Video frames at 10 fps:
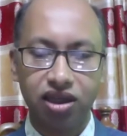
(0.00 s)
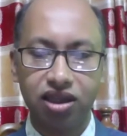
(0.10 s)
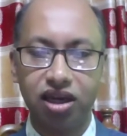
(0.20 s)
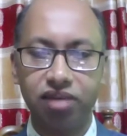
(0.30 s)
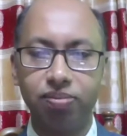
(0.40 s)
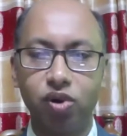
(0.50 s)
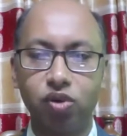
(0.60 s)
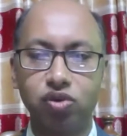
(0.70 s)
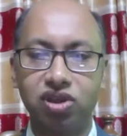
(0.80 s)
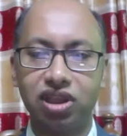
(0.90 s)
they
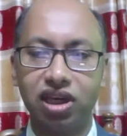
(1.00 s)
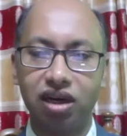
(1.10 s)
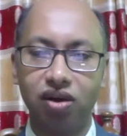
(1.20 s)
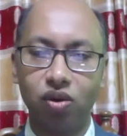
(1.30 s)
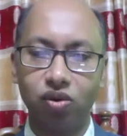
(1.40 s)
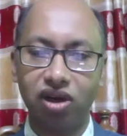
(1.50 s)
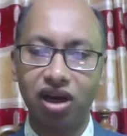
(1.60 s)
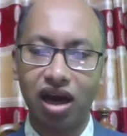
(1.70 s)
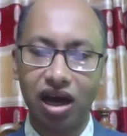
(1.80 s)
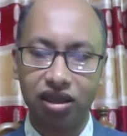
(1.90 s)
imposed their own
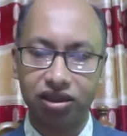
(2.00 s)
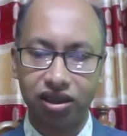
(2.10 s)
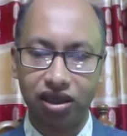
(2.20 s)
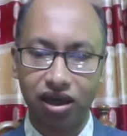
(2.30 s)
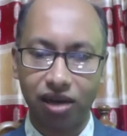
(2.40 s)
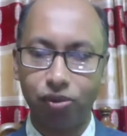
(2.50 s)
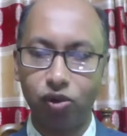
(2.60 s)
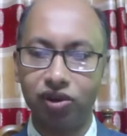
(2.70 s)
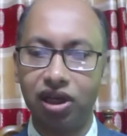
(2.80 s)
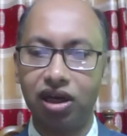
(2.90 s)
culture
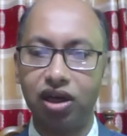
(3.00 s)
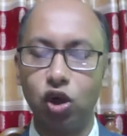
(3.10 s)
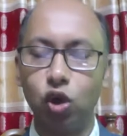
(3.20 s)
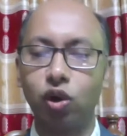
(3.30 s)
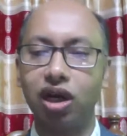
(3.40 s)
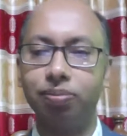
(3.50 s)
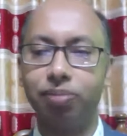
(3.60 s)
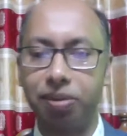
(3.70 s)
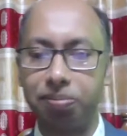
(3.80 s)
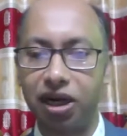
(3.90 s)
upon the local
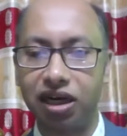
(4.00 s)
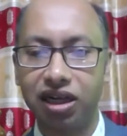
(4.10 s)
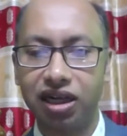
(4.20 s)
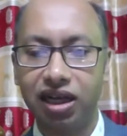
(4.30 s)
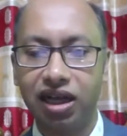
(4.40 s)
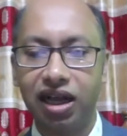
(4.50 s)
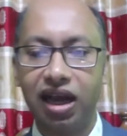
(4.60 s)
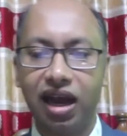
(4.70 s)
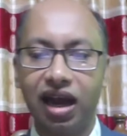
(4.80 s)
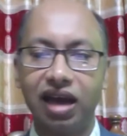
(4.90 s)
people.
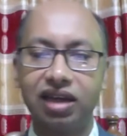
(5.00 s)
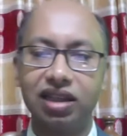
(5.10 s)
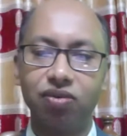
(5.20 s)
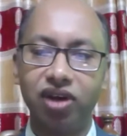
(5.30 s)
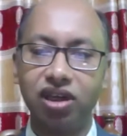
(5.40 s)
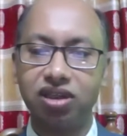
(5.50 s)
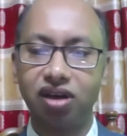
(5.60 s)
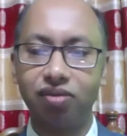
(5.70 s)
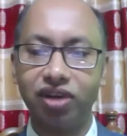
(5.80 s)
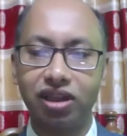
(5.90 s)
And they went
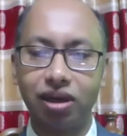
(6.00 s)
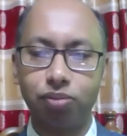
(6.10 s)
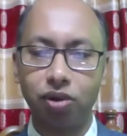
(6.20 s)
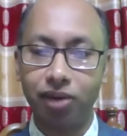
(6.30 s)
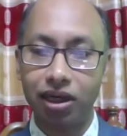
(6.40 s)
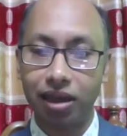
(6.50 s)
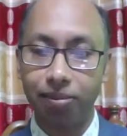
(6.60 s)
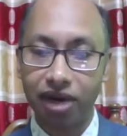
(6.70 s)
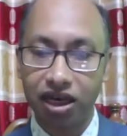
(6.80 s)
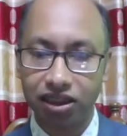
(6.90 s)
on with a
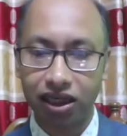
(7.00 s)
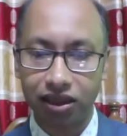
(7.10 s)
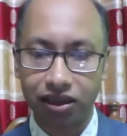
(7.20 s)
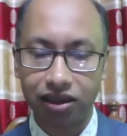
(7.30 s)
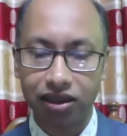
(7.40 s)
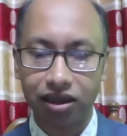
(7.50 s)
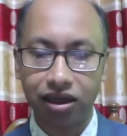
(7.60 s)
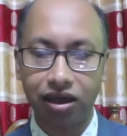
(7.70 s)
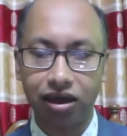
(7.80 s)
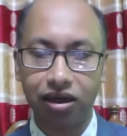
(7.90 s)
promulgation
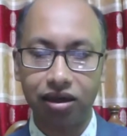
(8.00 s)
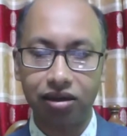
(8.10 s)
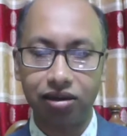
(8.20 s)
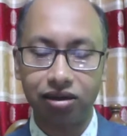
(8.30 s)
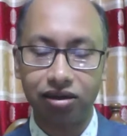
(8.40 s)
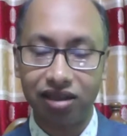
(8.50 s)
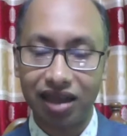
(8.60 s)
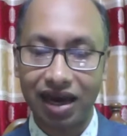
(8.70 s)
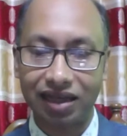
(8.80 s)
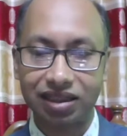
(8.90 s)
uh,
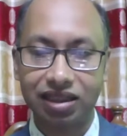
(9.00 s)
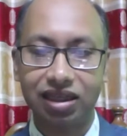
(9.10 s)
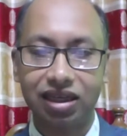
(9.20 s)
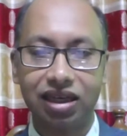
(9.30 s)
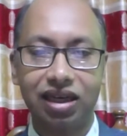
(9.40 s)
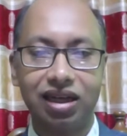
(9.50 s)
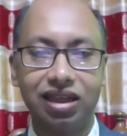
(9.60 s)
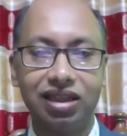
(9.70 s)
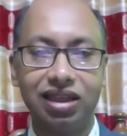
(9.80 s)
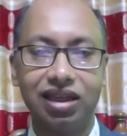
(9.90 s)
that
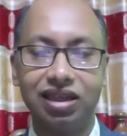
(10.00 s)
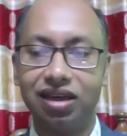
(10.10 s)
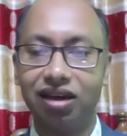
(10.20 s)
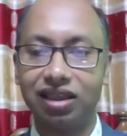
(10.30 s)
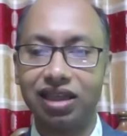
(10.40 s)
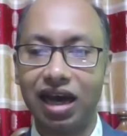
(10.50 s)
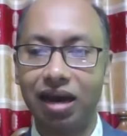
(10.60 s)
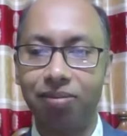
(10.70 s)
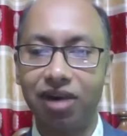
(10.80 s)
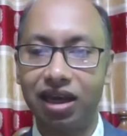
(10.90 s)
they did not
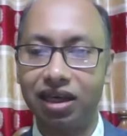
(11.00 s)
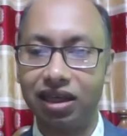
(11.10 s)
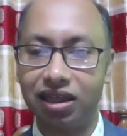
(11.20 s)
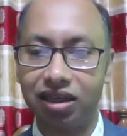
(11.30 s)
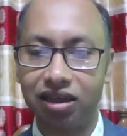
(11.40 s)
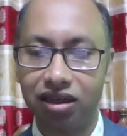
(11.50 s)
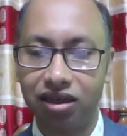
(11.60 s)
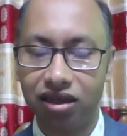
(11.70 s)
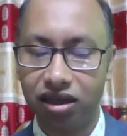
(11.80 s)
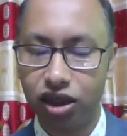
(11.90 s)
have any
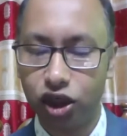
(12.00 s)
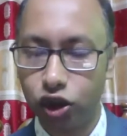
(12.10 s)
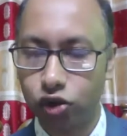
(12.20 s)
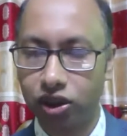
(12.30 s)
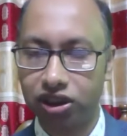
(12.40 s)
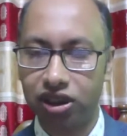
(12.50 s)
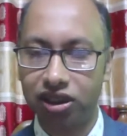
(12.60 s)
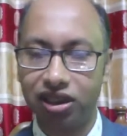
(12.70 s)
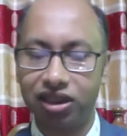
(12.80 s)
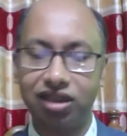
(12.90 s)

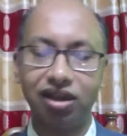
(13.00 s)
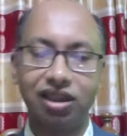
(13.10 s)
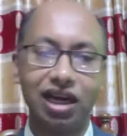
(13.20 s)
literature, they did not